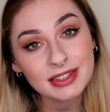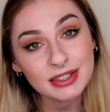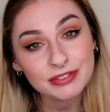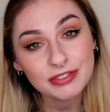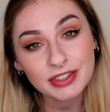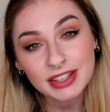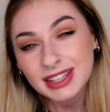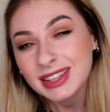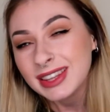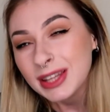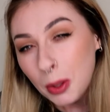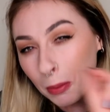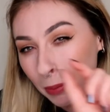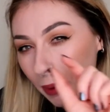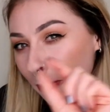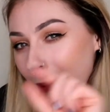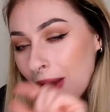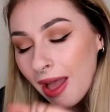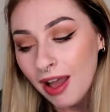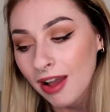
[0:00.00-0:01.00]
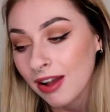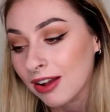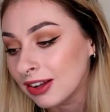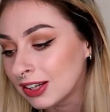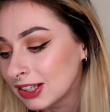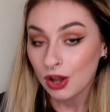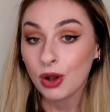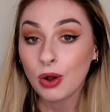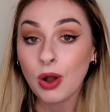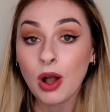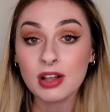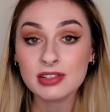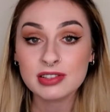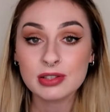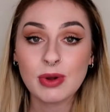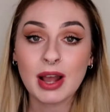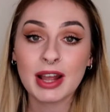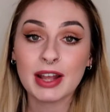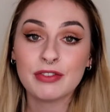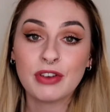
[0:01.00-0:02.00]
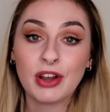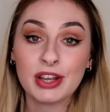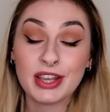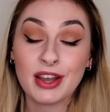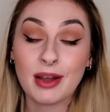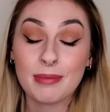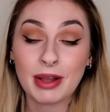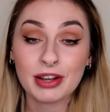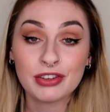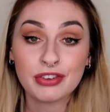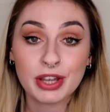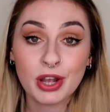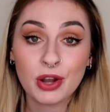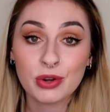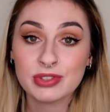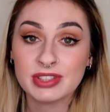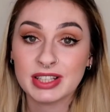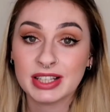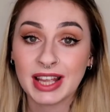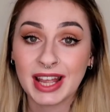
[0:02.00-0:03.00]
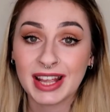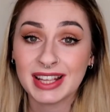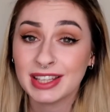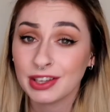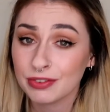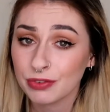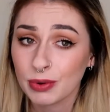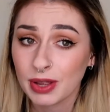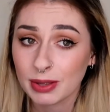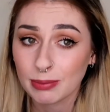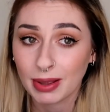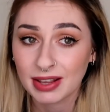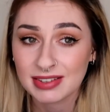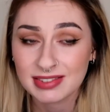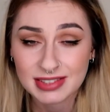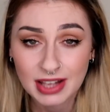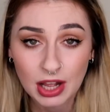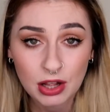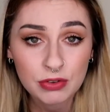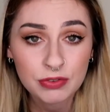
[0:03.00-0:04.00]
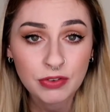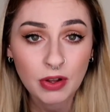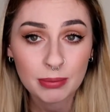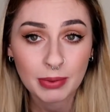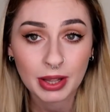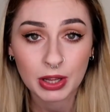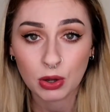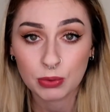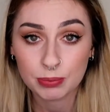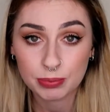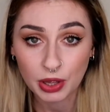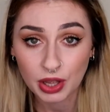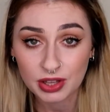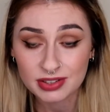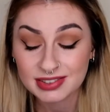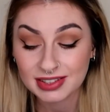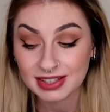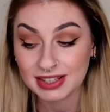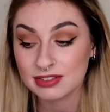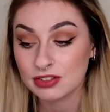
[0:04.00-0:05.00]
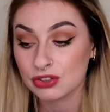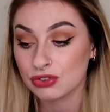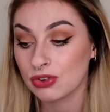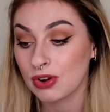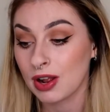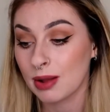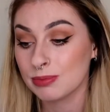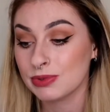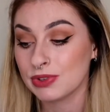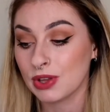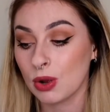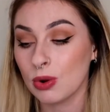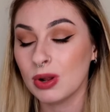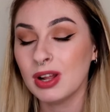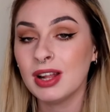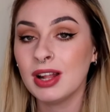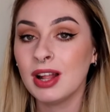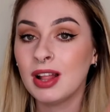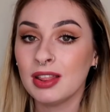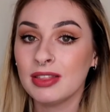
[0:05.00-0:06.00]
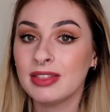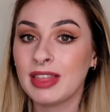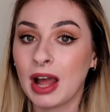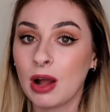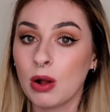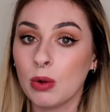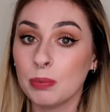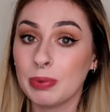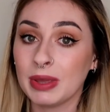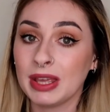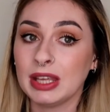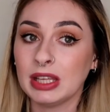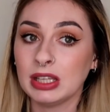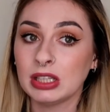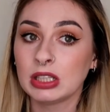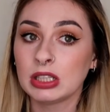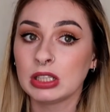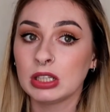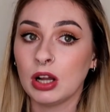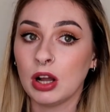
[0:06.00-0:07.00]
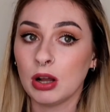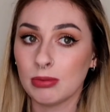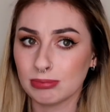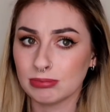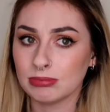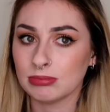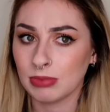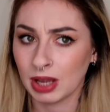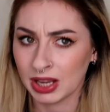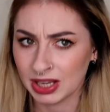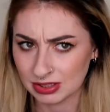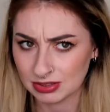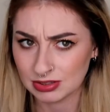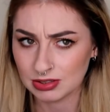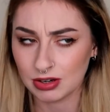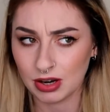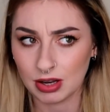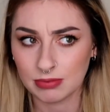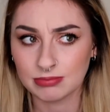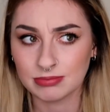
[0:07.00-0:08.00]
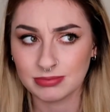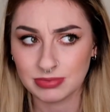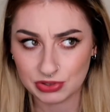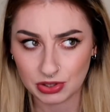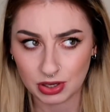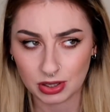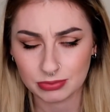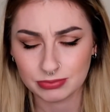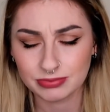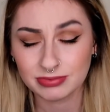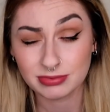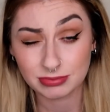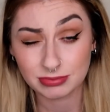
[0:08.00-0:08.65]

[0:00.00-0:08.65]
feeling a little bit better. Oh, also, why I've got you, I'm actually hosting a giveaway myself on my own personal Instagram. So that'll be on my Instagram. So